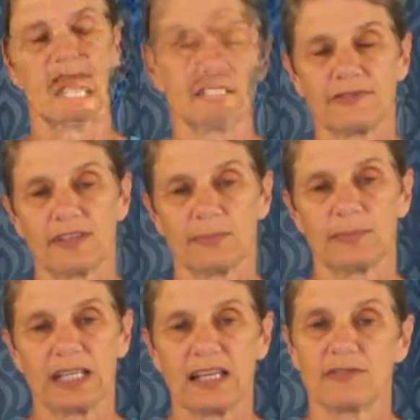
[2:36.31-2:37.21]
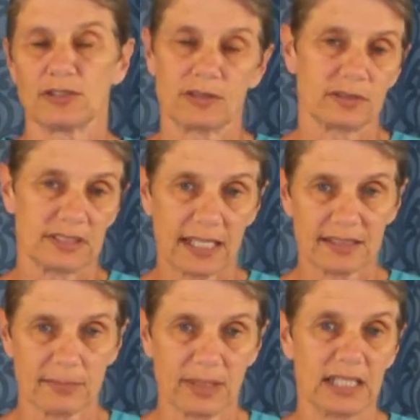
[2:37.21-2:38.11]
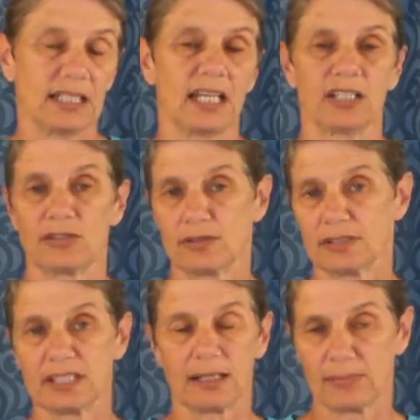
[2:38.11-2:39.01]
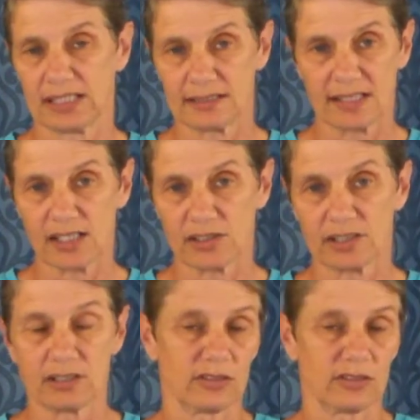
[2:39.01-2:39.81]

If the behavior takes a minute and you do a 10-minute session,